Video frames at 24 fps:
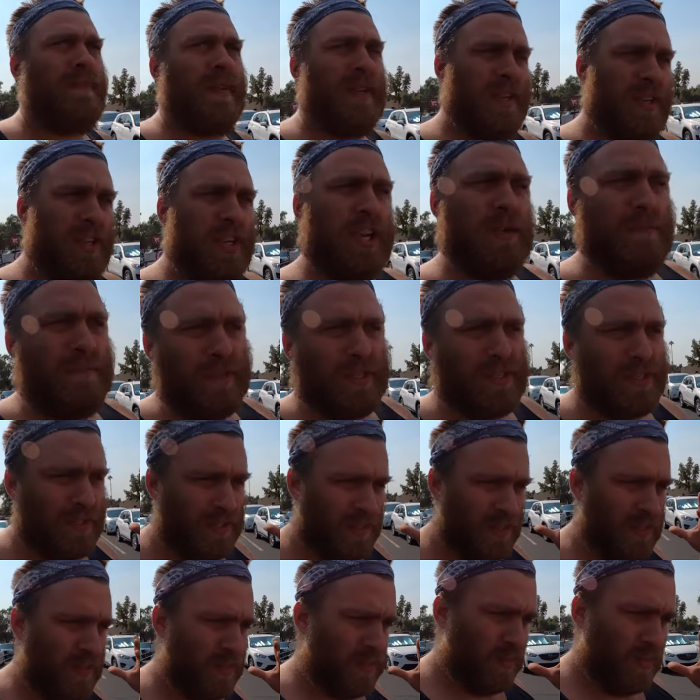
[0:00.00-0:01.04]
and cheapest
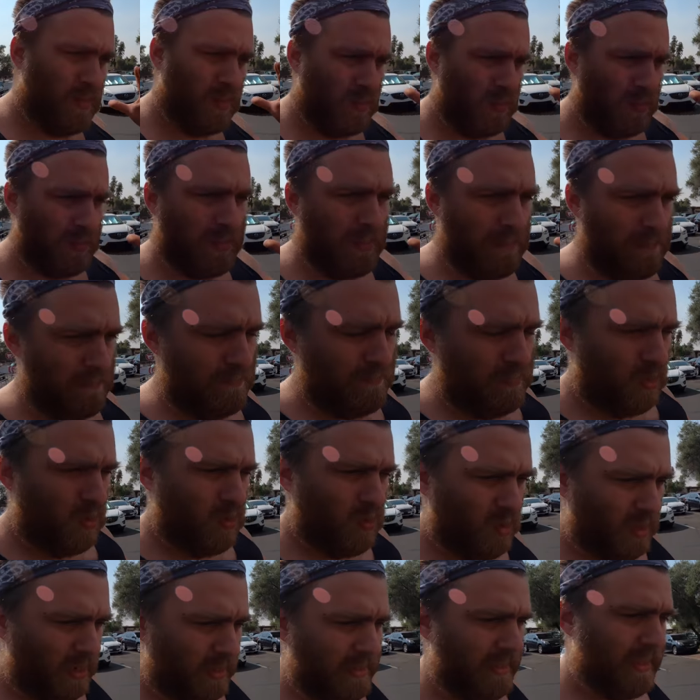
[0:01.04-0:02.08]
to order them
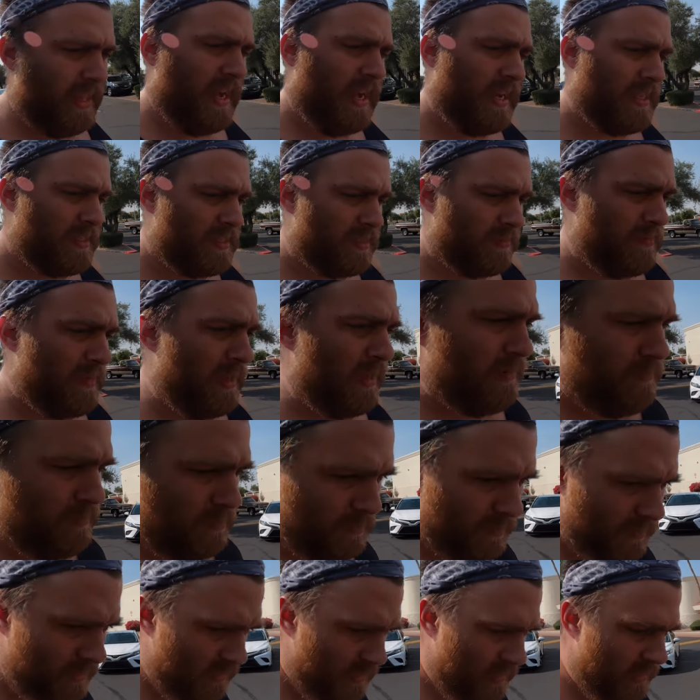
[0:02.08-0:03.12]
bulk online
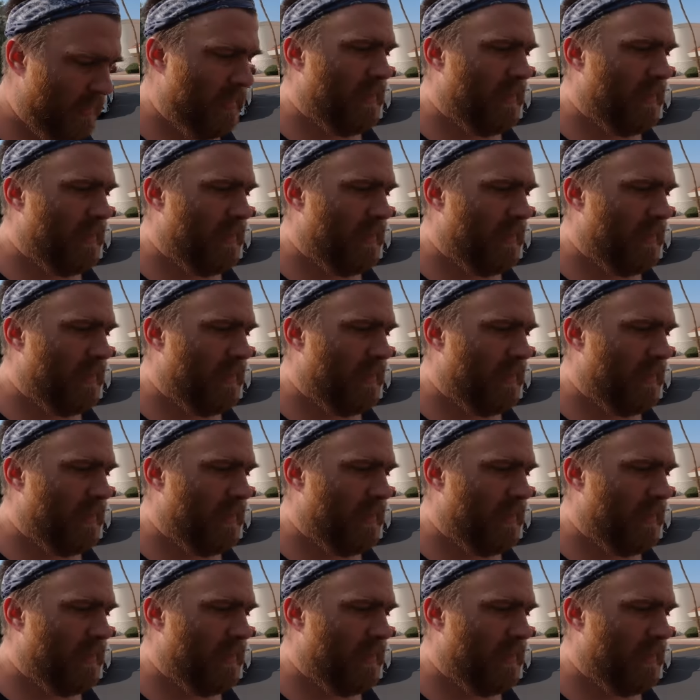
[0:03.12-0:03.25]
sometimes, but